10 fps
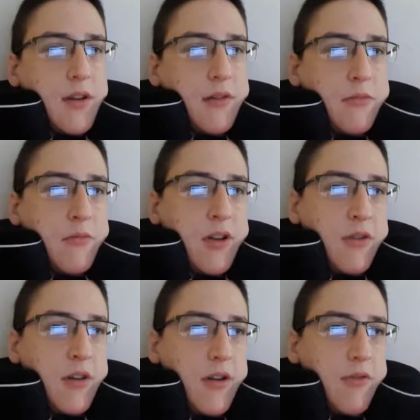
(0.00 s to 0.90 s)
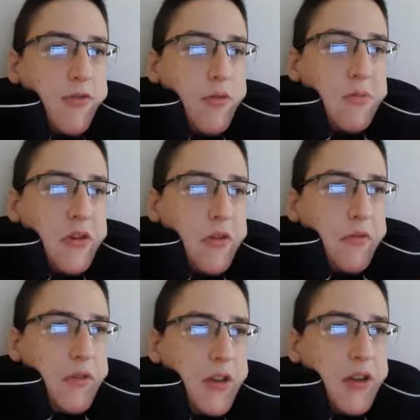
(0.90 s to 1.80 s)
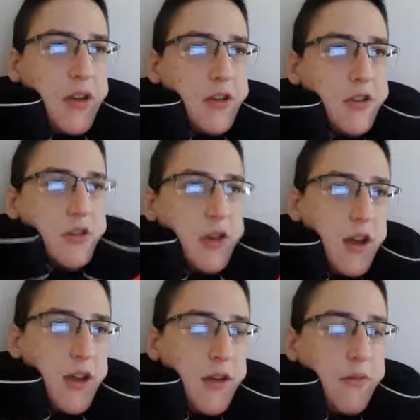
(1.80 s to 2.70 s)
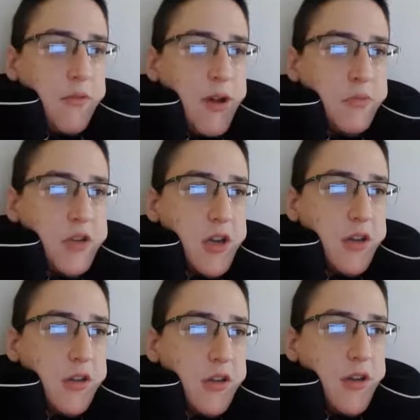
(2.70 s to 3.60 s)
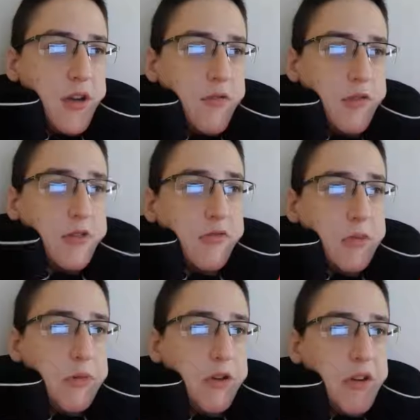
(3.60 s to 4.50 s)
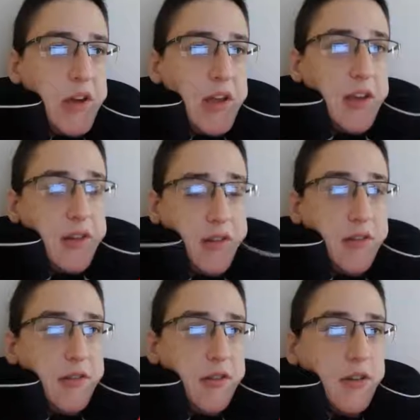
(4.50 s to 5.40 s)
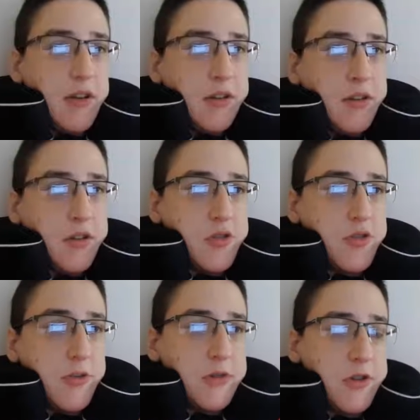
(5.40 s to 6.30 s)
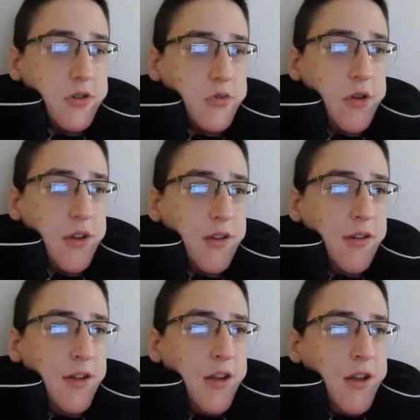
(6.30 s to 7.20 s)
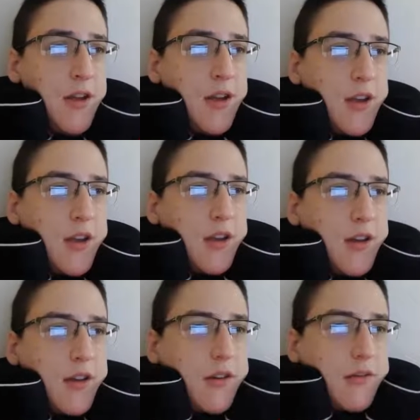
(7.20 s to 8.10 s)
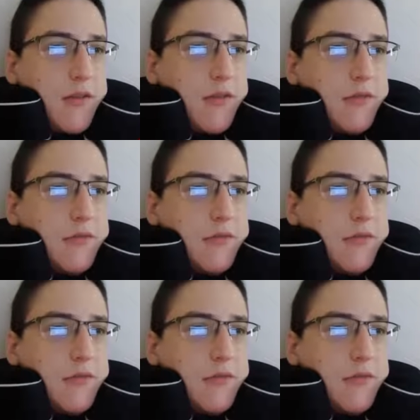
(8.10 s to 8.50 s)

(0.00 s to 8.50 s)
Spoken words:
I'm reading here from the EDS UK website, which I will put a link in the description as well. Uh,